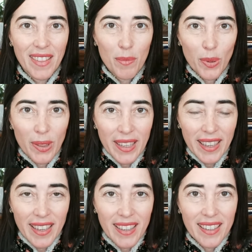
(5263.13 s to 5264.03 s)
pulling
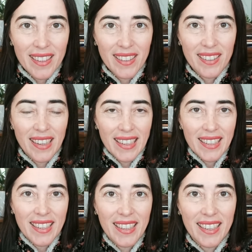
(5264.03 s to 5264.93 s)
in,
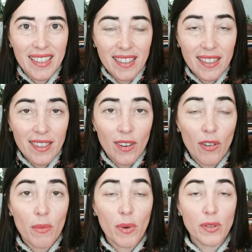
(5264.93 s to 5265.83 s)
leaning in,
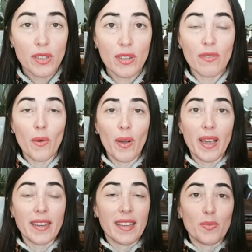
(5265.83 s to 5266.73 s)
or the motion of
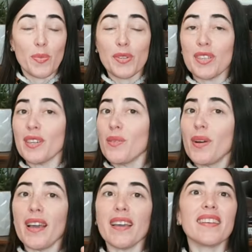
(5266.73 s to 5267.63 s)
awareness, pushing
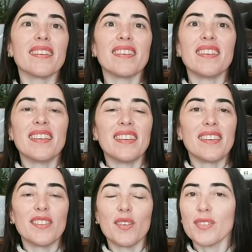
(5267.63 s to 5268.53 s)
away.
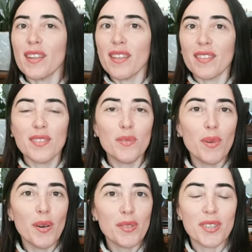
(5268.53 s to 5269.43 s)
Those are the two
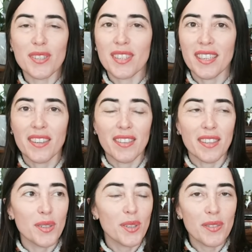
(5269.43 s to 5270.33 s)
motions here in
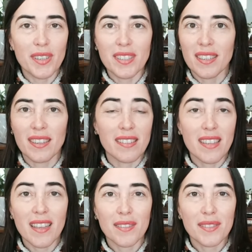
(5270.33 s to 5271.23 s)
the universe, in
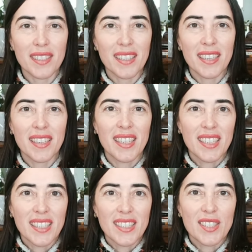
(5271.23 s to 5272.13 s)
ourselves.
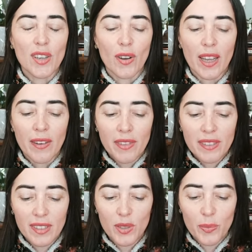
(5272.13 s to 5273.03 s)
So
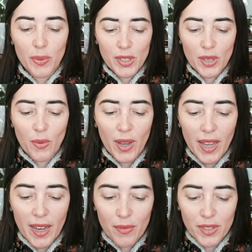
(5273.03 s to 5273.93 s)
everything you push
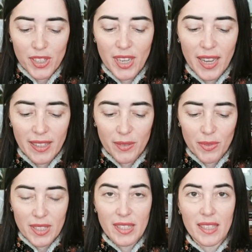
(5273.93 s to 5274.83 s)
away, reject,
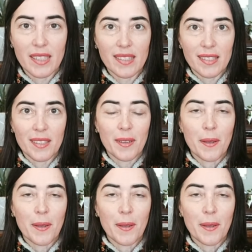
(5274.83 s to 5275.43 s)
resist,